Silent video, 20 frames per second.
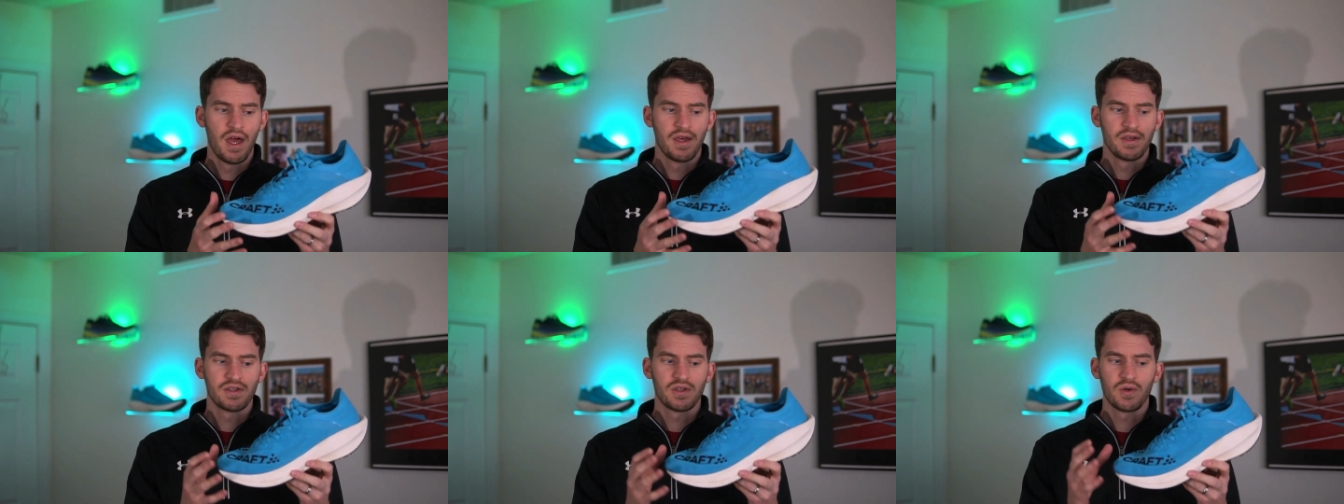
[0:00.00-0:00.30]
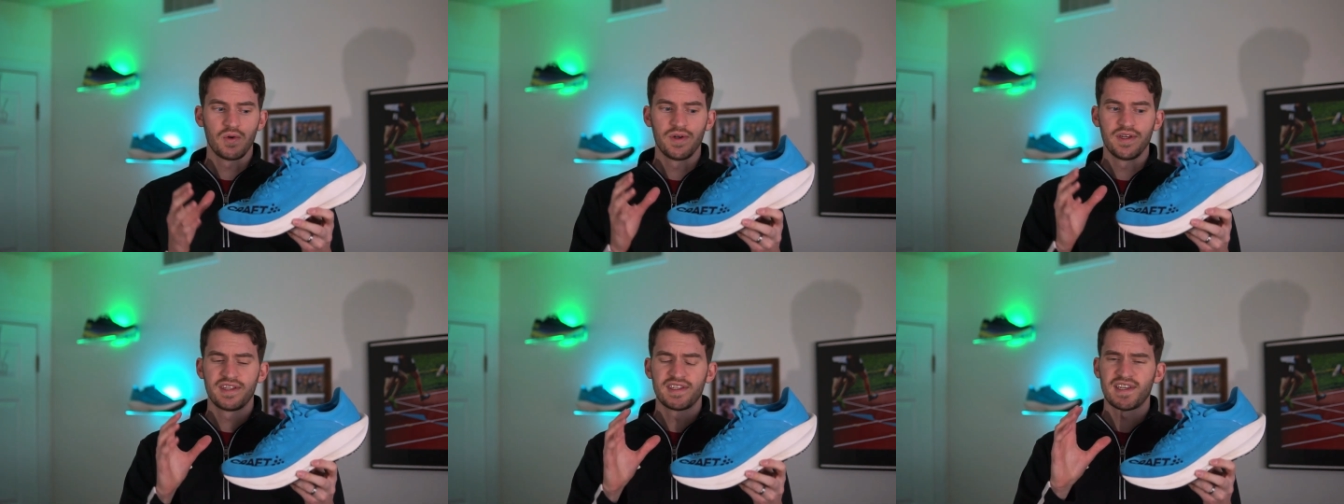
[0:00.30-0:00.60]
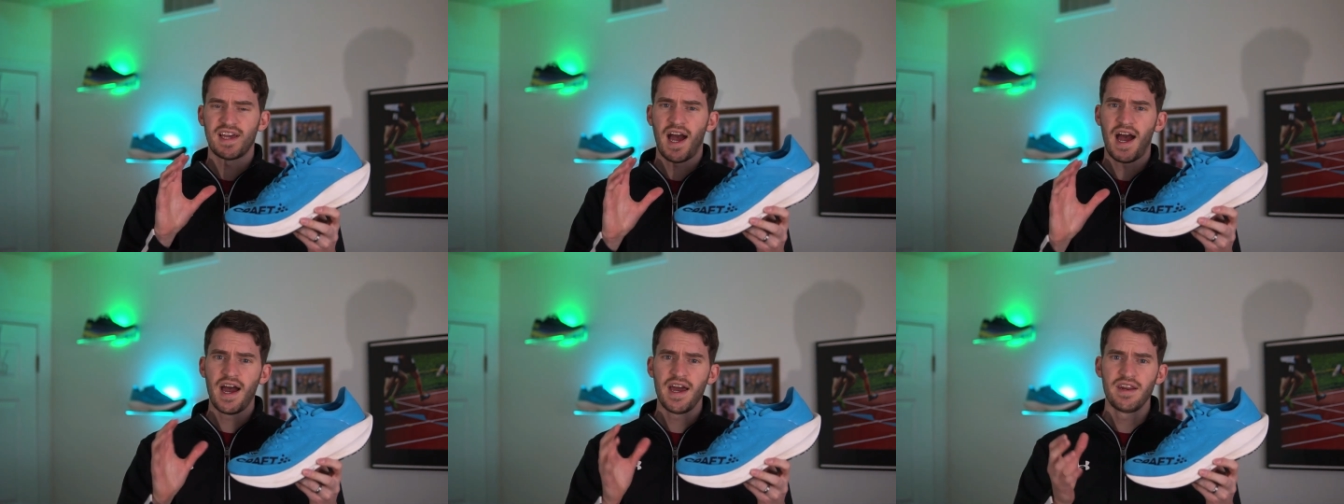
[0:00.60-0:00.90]
So it's
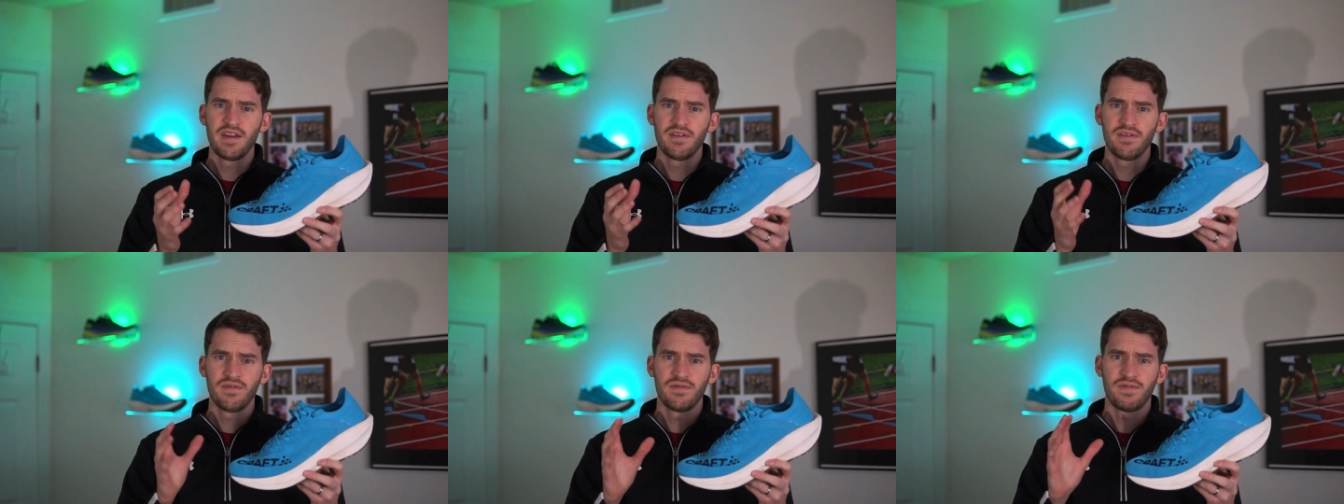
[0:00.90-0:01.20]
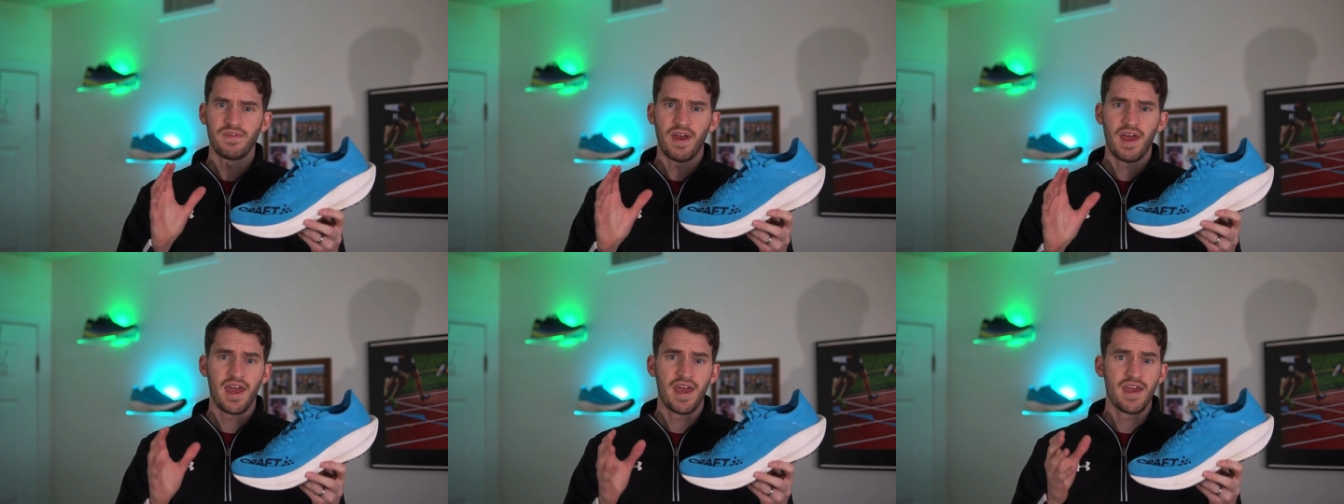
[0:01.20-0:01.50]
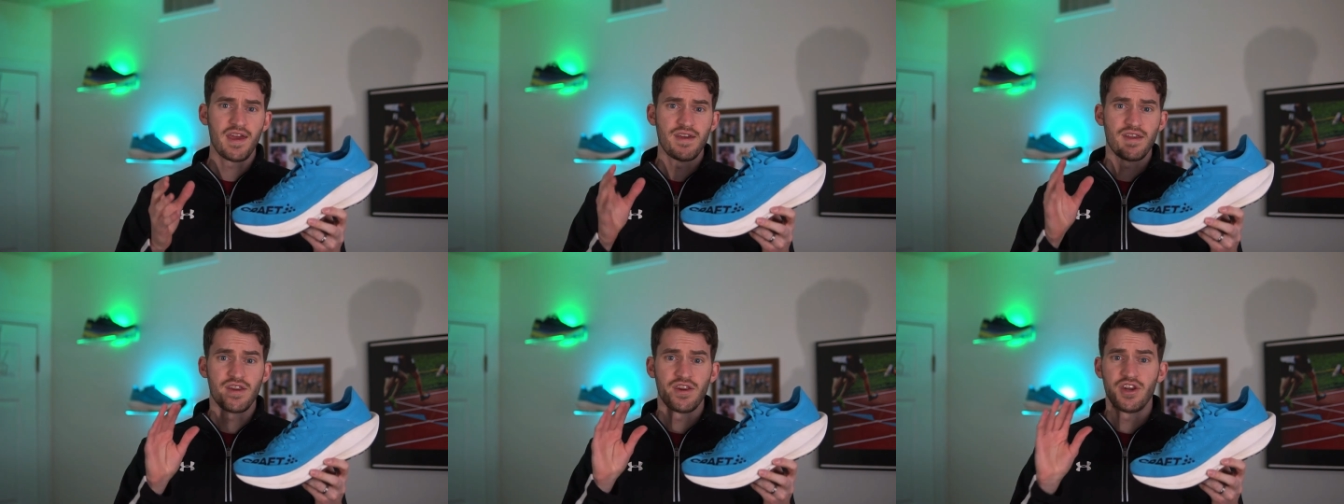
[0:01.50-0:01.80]
kind of
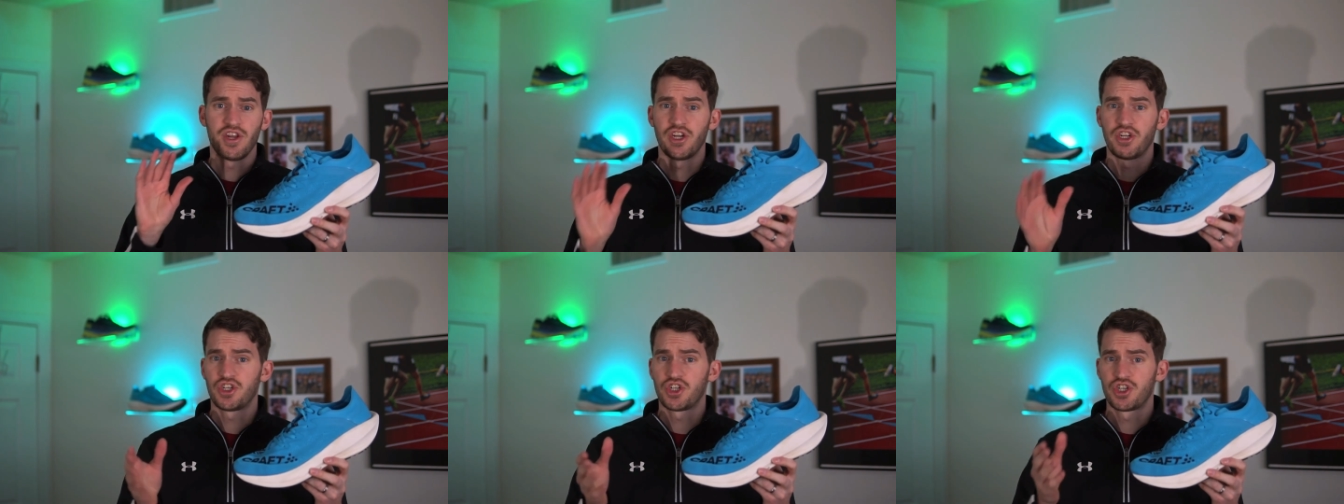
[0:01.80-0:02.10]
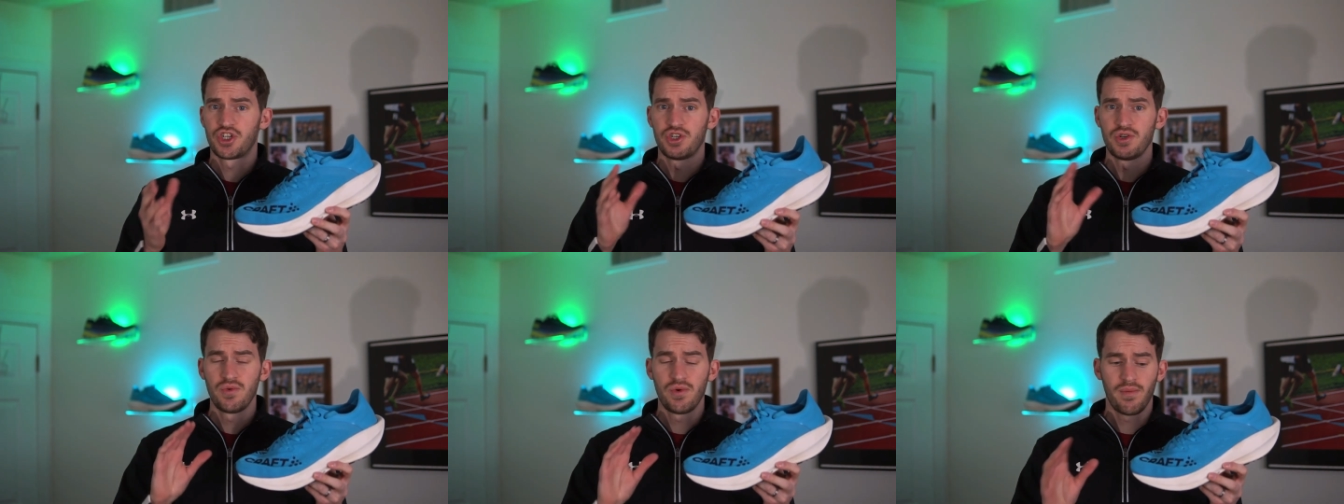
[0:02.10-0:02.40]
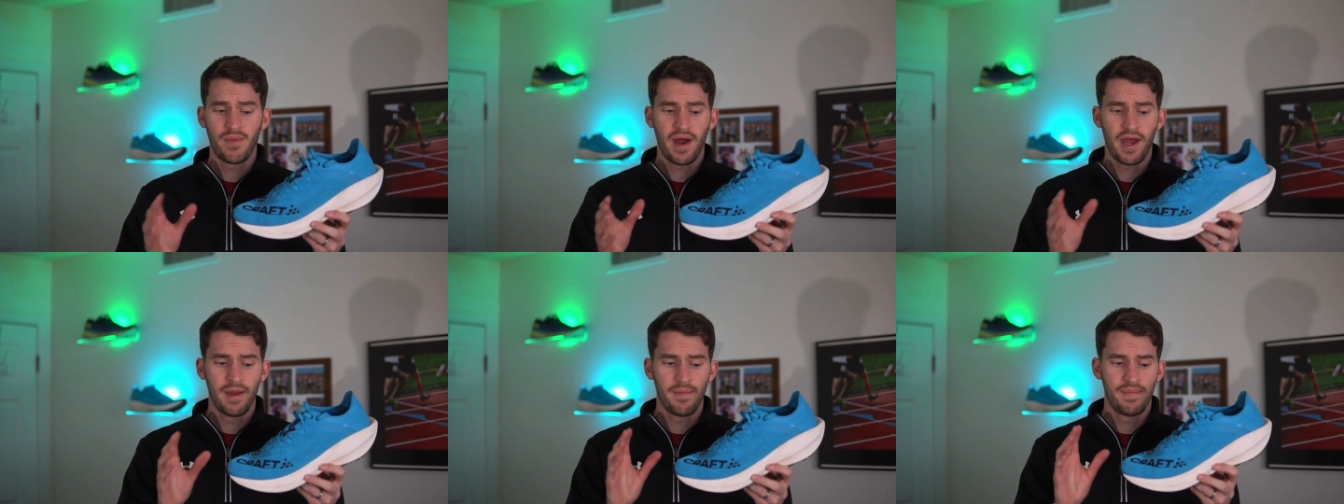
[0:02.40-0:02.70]
a niche shoe
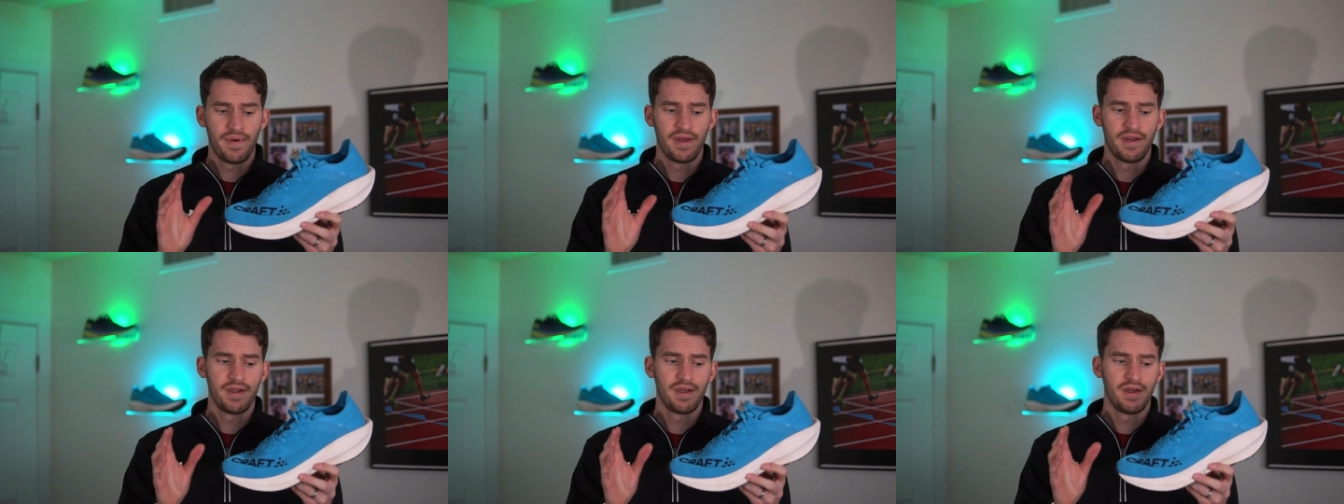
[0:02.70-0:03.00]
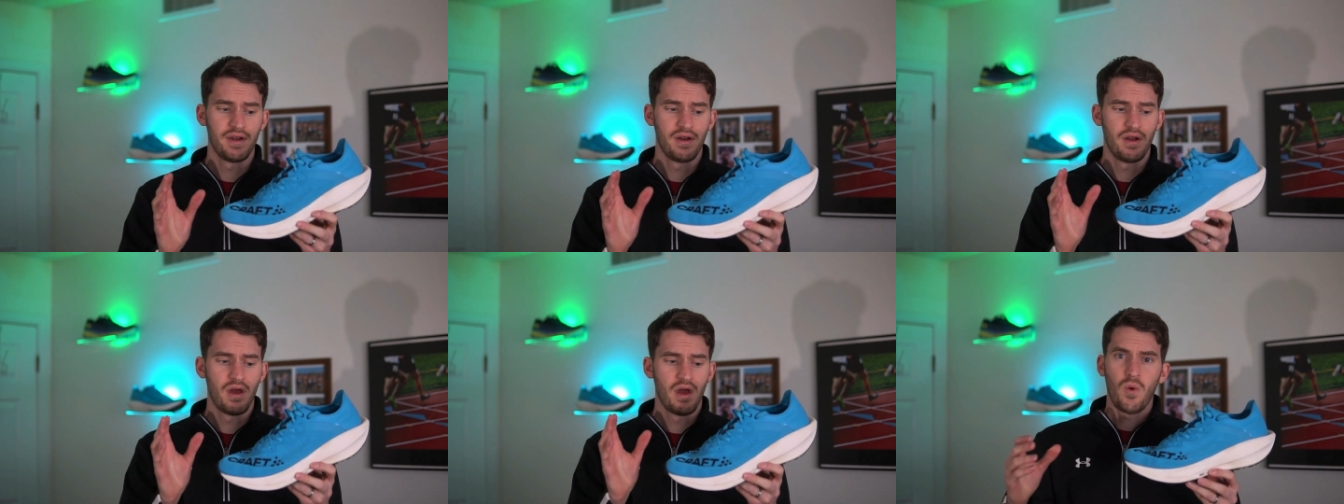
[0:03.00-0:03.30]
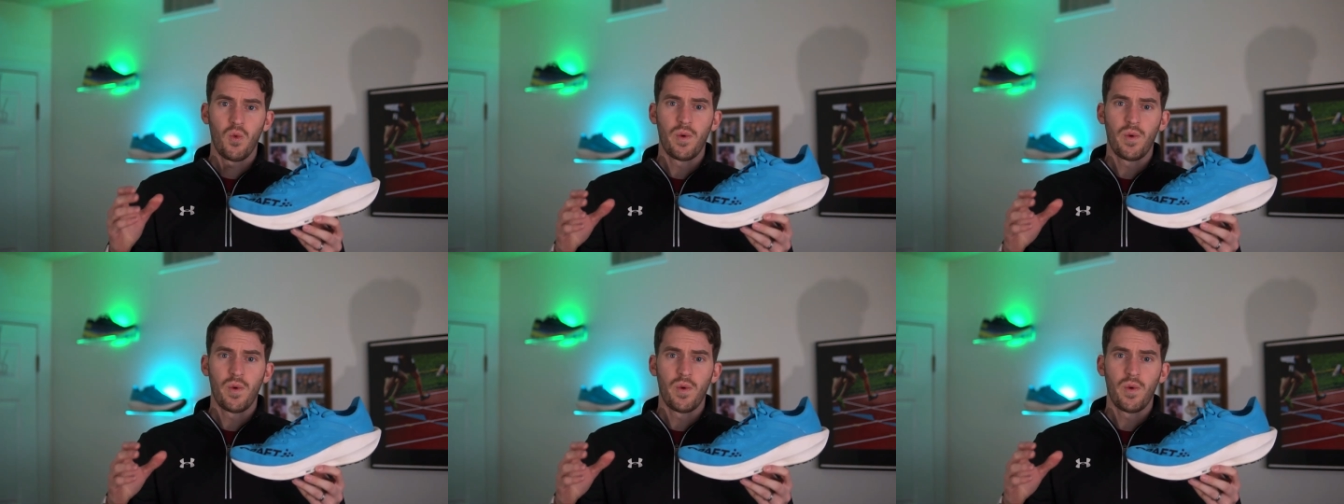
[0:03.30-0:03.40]
in my opinion,